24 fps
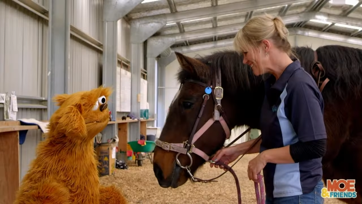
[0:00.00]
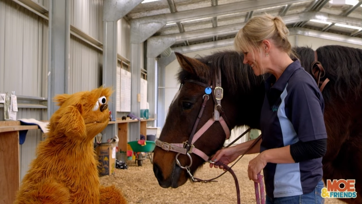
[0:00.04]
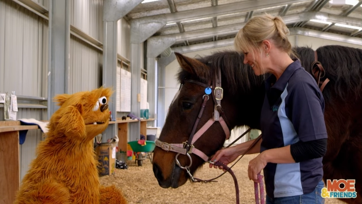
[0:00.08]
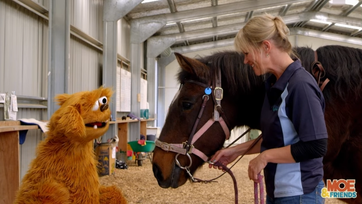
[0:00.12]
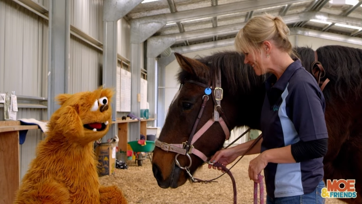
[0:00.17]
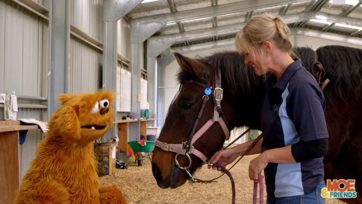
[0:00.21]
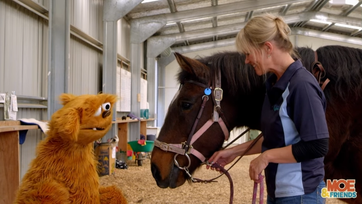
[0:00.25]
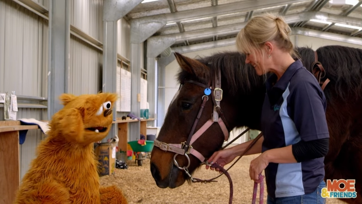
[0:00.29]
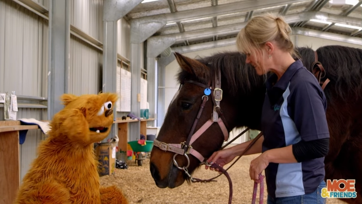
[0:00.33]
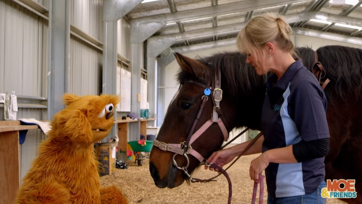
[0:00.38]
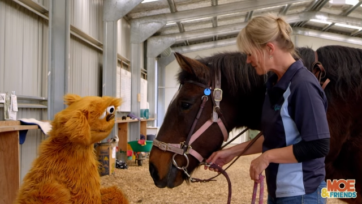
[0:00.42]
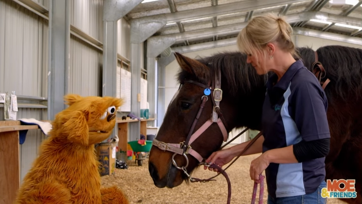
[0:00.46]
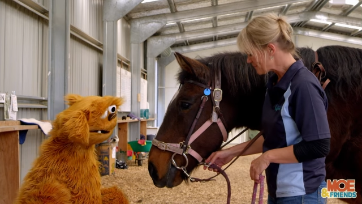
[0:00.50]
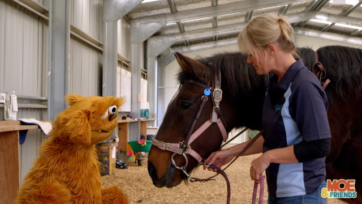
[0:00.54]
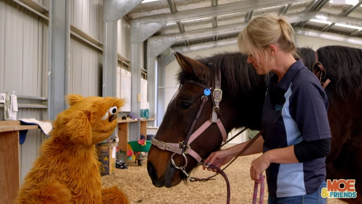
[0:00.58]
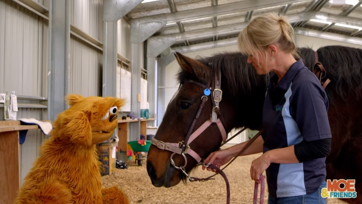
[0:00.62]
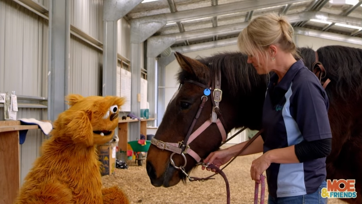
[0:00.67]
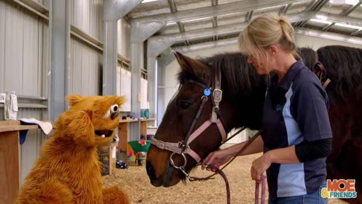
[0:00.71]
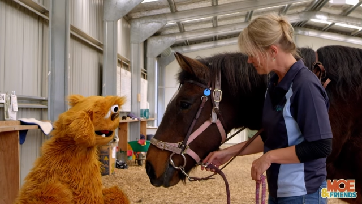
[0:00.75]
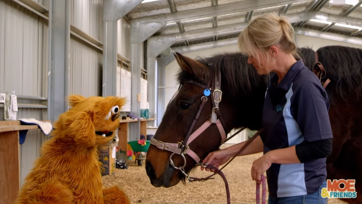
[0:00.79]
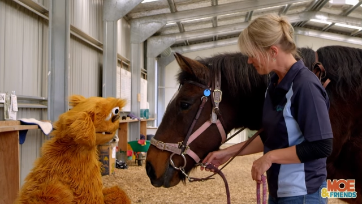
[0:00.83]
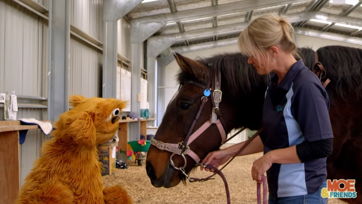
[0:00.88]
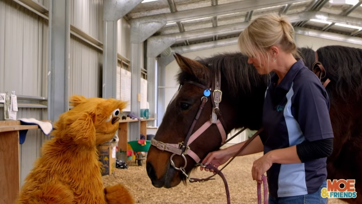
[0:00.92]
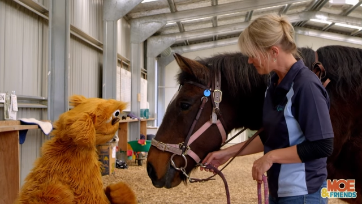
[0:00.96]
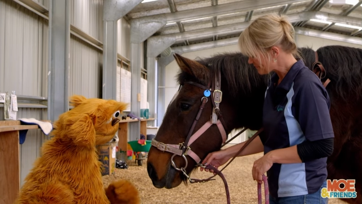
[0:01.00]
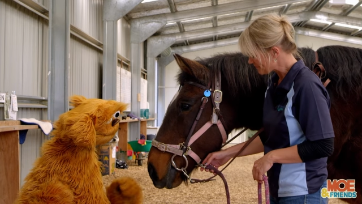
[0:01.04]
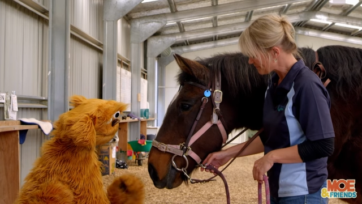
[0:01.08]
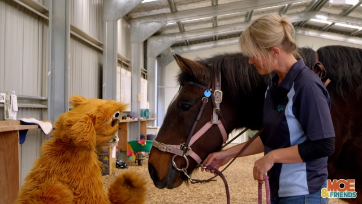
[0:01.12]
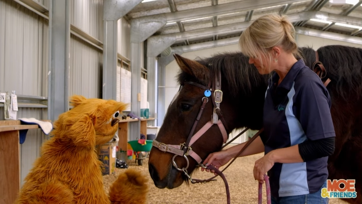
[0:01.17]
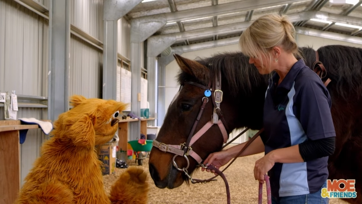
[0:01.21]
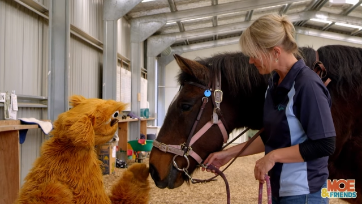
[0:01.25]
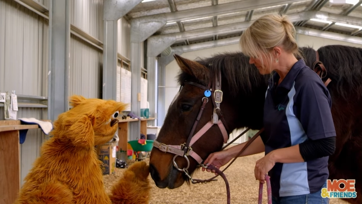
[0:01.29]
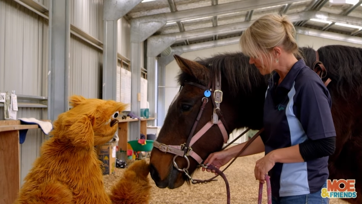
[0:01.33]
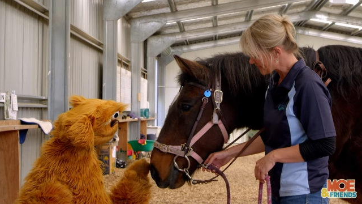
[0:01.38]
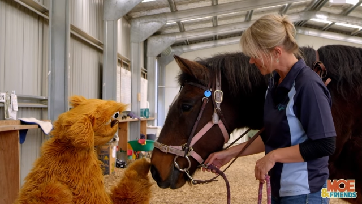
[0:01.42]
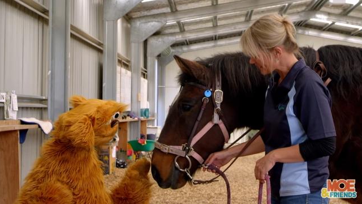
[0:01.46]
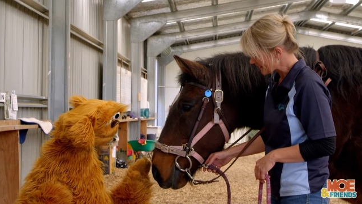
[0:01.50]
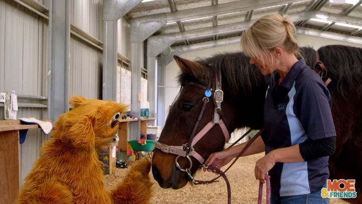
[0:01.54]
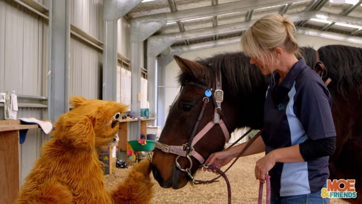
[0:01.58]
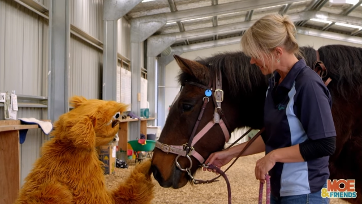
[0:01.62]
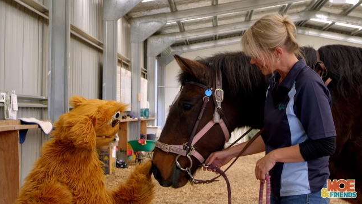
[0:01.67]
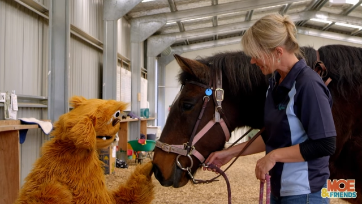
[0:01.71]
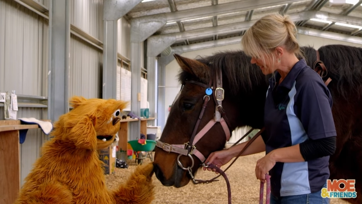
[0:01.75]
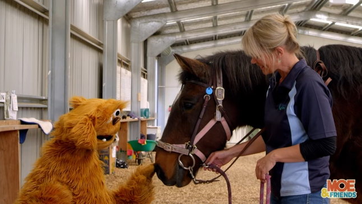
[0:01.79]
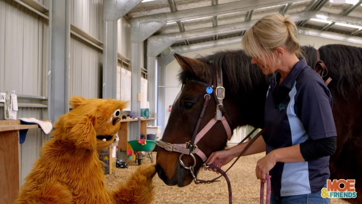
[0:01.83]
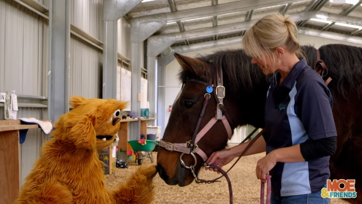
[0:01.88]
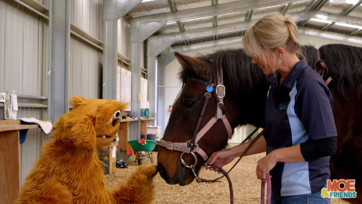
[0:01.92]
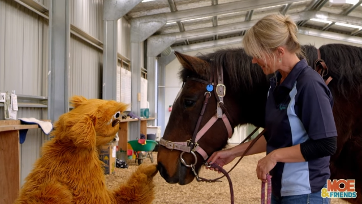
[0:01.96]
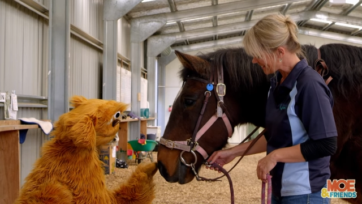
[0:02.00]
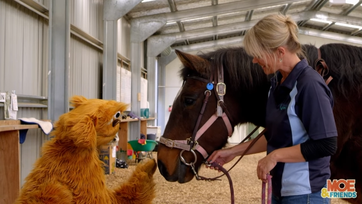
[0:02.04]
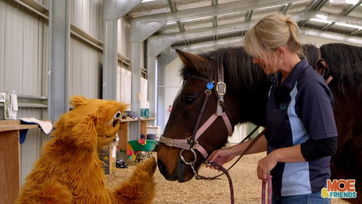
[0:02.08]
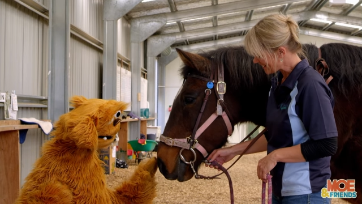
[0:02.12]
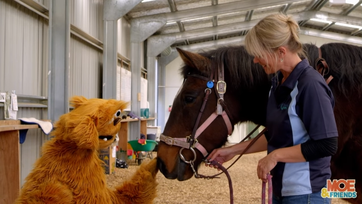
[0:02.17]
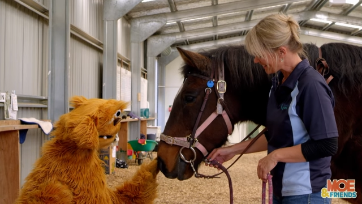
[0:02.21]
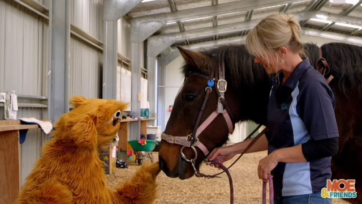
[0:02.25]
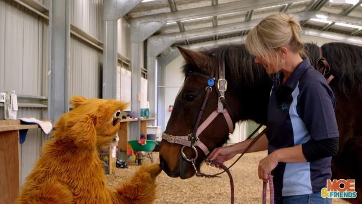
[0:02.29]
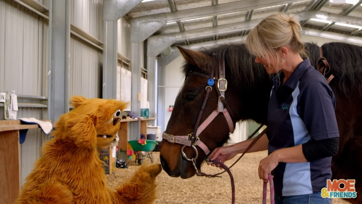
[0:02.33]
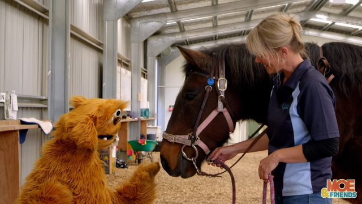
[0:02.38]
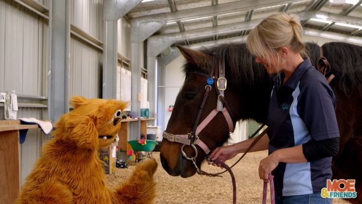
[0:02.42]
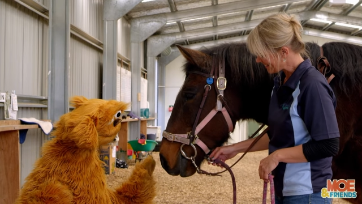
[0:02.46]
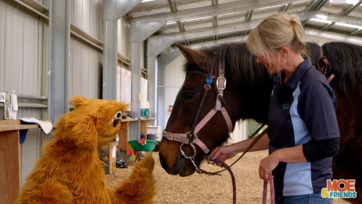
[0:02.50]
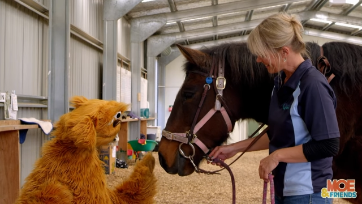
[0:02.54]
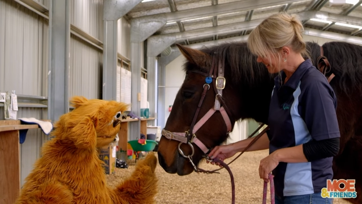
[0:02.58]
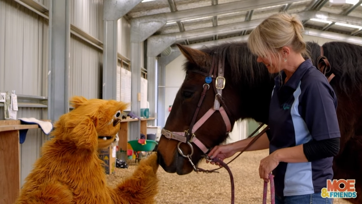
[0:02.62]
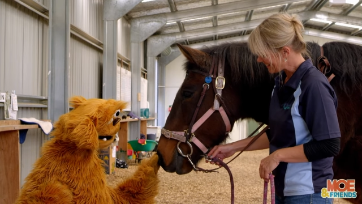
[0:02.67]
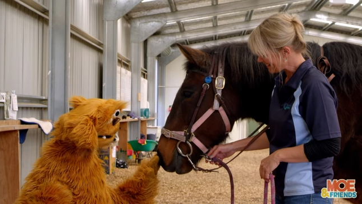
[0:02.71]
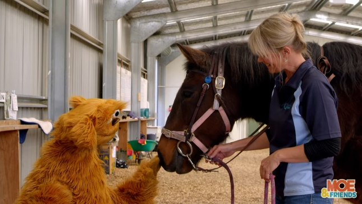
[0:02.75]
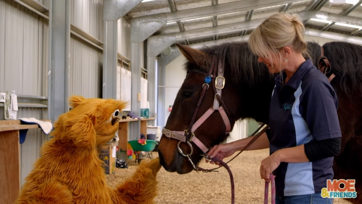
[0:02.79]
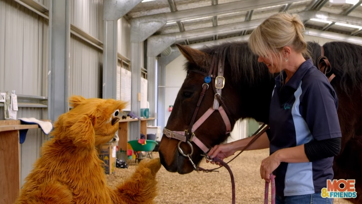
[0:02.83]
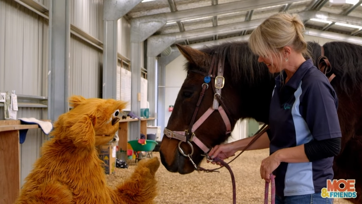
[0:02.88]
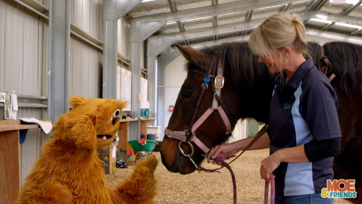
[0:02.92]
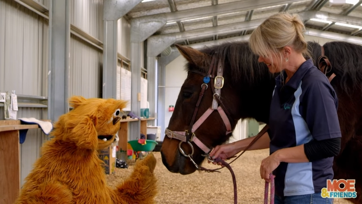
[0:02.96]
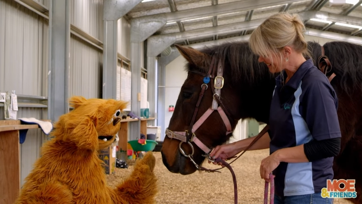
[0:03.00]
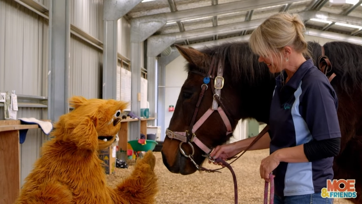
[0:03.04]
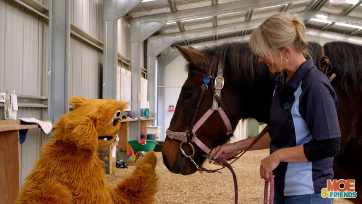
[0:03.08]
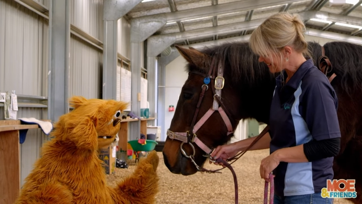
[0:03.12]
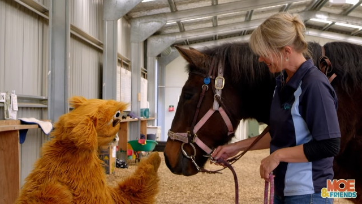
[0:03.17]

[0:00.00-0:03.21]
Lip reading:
(no speaker visible)